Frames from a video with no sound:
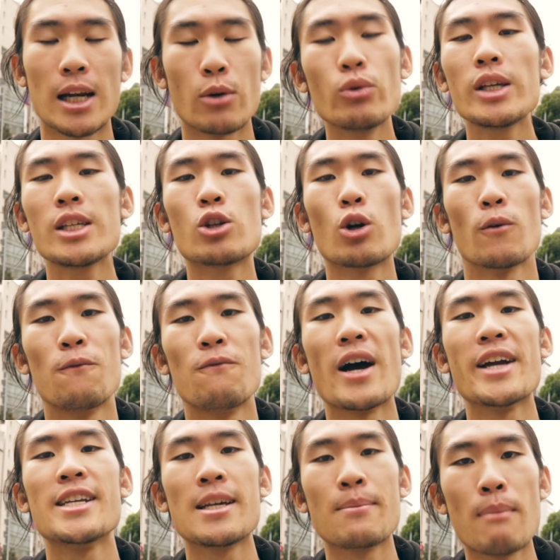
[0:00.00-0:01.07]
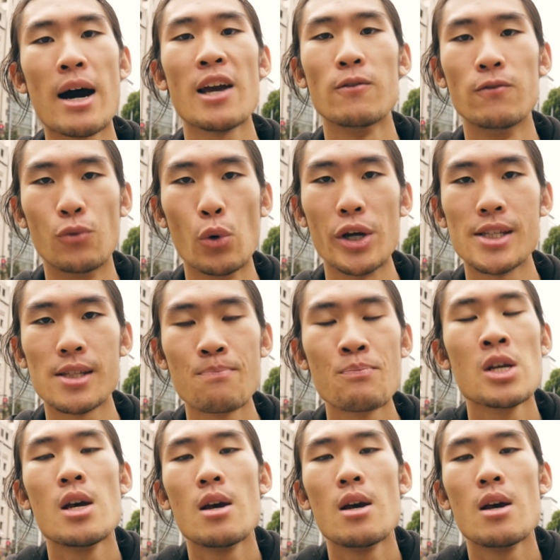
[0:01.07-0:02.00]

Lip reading: and I really started finding my voice.